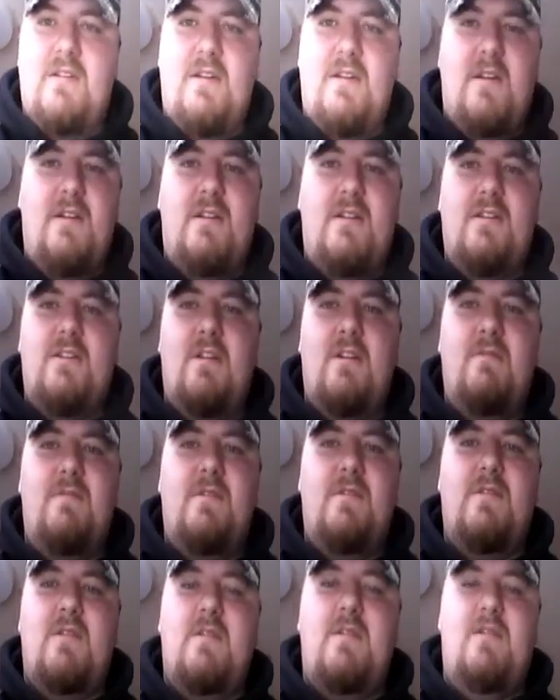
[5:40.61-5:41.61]
And I didn't
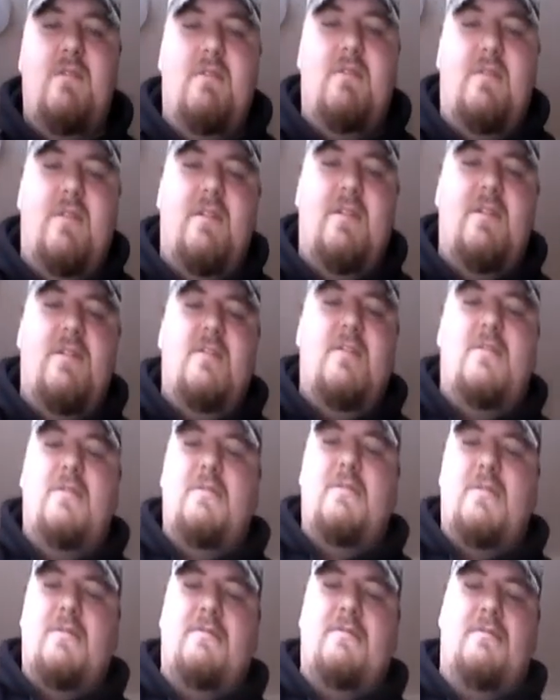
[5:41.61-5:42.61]
sharpen this. I didn't do anything
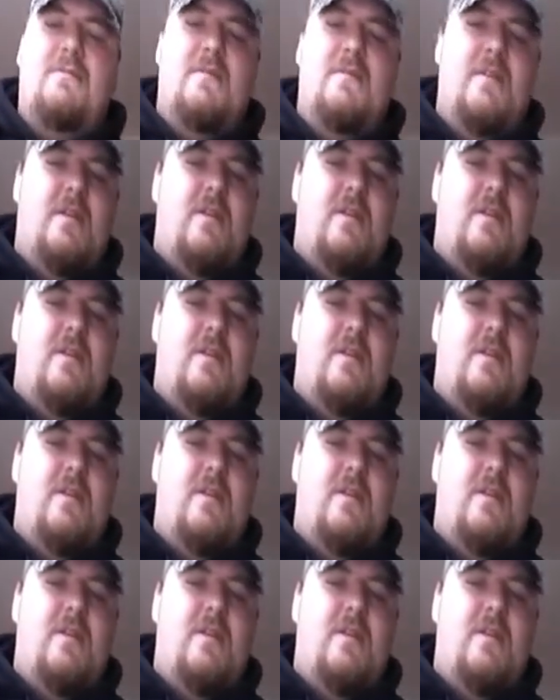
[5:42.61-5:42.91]
to it.